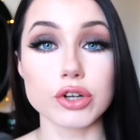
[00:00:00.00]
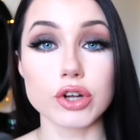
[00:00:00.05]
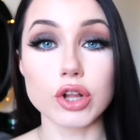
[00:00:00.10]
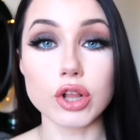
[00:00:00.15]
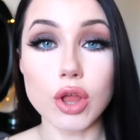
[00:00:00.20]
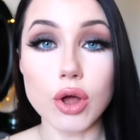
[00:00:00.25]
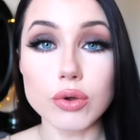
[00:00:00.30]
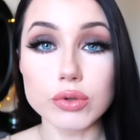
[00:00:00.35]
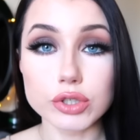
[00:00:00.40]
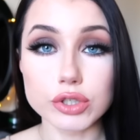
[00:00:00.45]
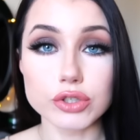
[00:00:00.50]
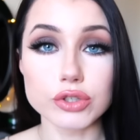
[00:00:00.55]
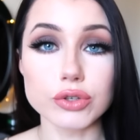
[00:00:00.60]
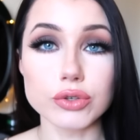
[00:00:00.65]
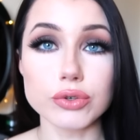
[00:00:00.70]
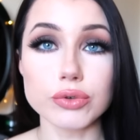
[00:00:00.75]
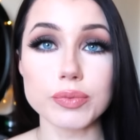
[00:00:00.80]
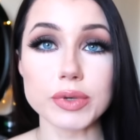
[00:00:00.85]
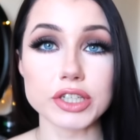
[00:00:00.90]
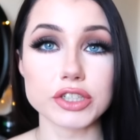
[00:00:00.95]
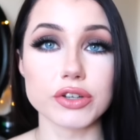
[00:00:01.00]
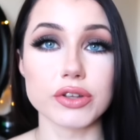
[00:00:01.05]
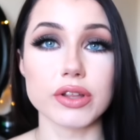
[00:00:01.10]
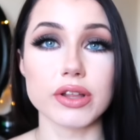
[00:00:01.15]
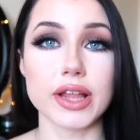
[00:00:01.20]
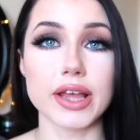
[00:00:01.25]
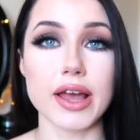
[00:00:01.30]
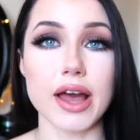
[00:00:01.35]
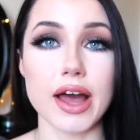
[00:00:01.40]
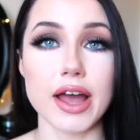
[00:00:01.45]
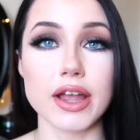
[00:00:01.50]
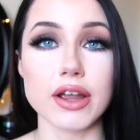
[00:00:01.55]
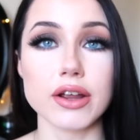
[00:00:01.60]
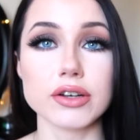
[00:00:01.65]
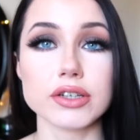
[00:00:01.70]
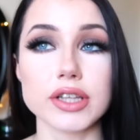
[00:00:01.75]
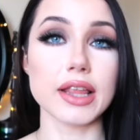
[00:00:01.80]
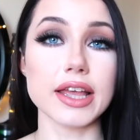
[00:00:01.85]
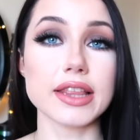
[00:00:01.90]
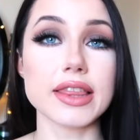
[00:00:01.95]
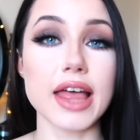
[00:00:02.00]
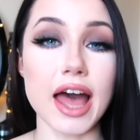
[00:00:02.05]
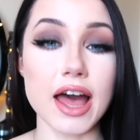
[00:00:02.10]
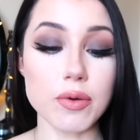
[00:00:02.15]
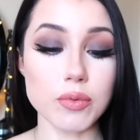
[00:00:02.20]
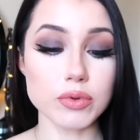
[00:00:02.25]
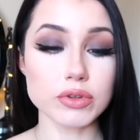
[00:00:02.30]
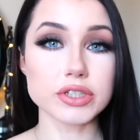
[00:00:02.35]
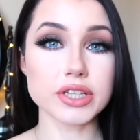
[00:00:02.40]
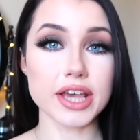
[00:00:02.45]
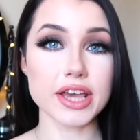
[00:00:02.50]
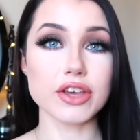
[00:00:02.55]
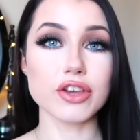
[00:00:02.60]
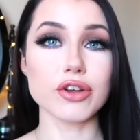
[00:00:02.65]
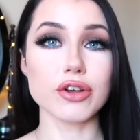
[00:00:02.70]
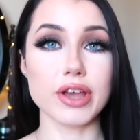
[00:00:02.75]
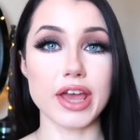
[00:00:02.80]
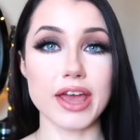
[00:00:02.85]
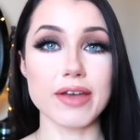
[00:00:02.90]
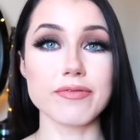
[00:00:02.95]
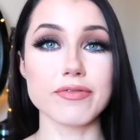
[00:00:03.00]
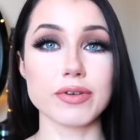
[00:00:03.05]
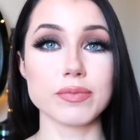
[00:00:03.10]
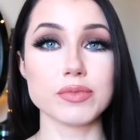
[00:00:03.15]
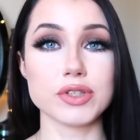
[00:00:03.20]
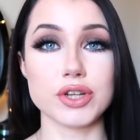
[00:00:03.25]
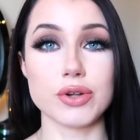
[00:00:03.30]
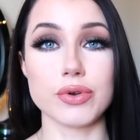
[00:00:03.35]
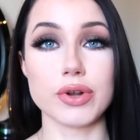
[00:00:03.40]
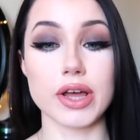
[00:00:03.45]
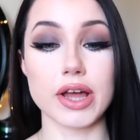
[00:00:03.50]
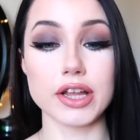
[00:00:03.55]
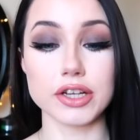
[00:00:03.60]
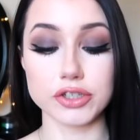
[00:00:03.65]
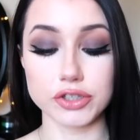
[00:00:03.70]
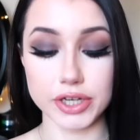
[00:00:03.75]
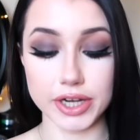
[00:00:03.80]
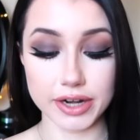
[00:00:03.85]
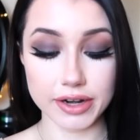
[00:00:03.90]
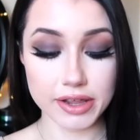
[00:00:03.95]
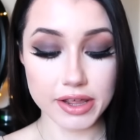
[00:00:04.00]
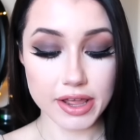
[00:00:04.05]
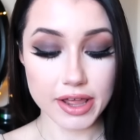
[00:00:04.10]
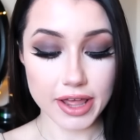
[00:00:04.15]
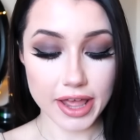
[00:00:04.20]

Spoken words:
your clothes too, make sure they're like ironed. Like, that will take your game from 0 to 100.